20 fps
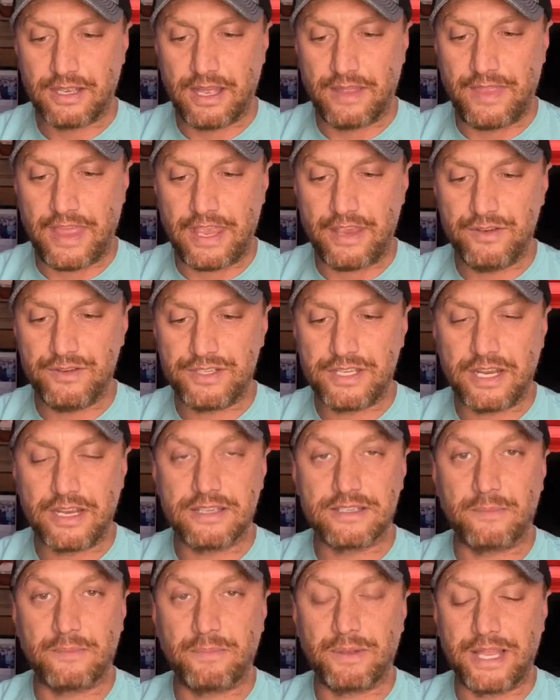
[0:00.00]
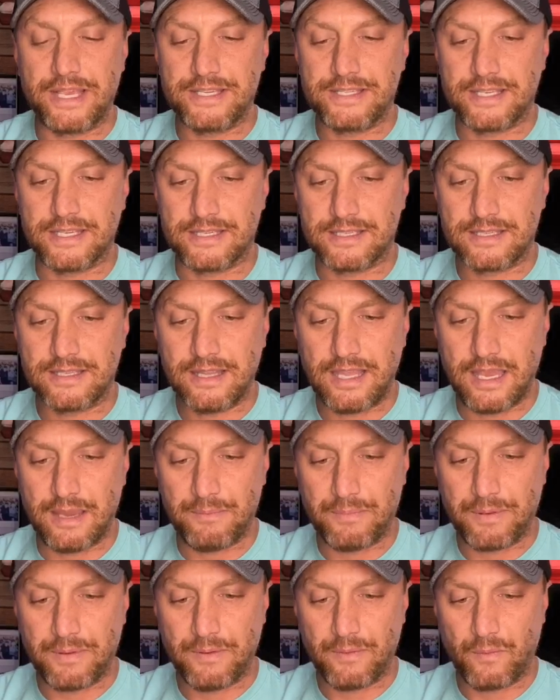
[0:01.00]
and they used it as a place to
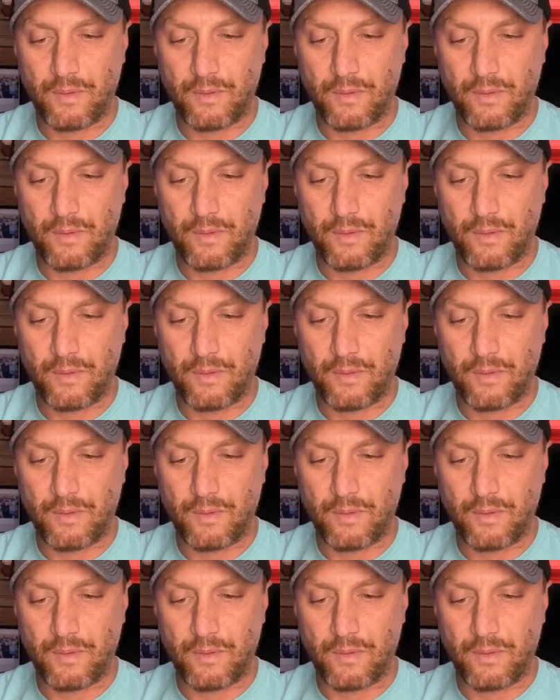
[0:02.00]
sleep,